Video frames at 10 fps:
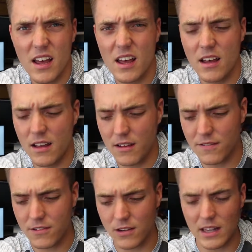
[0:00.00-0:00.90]

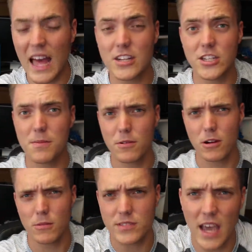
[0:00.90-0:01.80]
for a lot
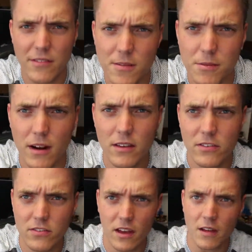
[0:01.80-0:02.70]
cheaper, almost half the
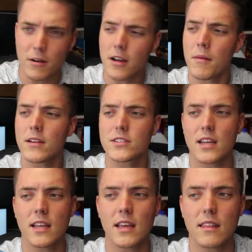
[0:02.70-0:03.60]
price. I'd recommend just
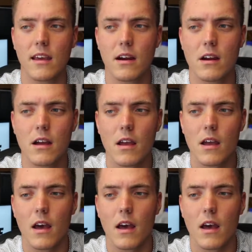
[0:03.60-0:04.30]
getting it there.